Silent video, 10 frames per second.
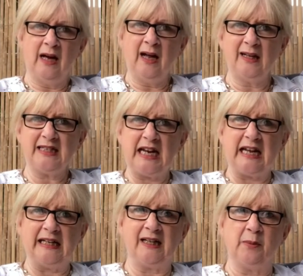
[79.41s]
I'll dig a
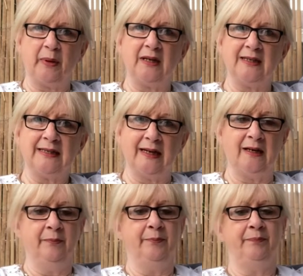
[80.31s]
little bit and see.
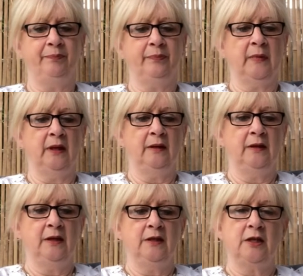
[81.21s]

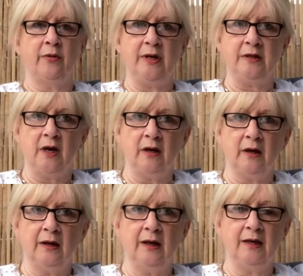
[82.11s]
So he dug
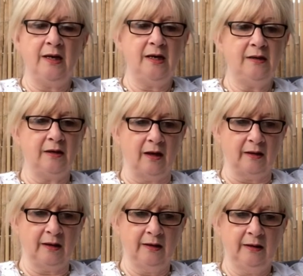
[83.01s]
and he dug
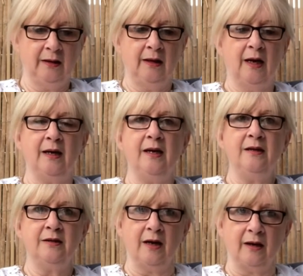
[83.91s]
and he
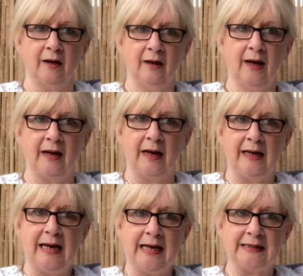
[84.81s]
dug and at
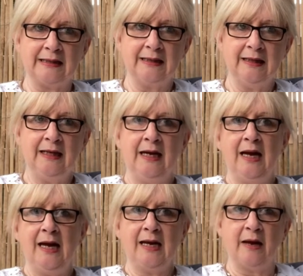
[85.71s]
last
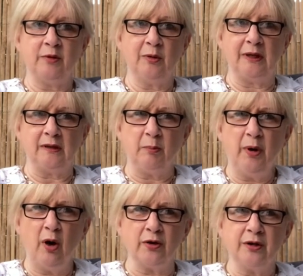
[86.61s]
he came to a little
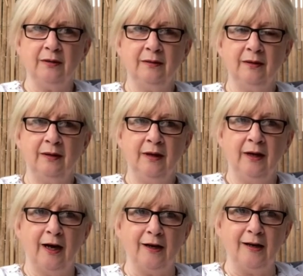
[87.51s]
pot
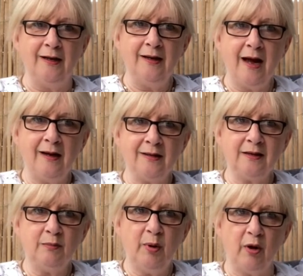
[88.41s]
and in that
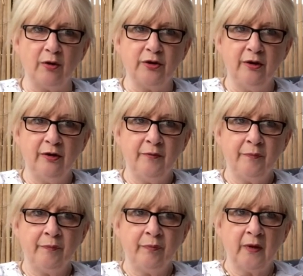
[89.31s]
little pot
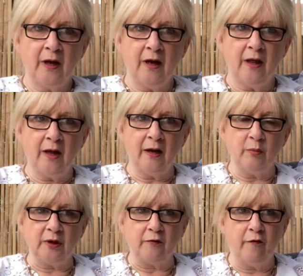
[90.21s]
it
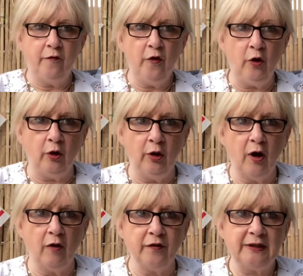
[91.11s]
was full
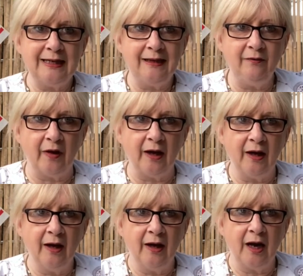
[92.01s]
of silver
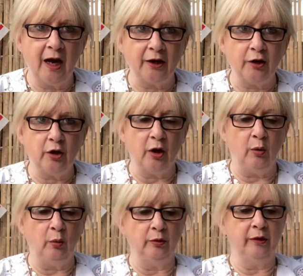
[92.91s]
and
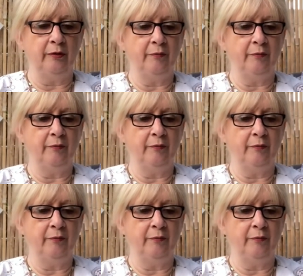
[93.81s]
gold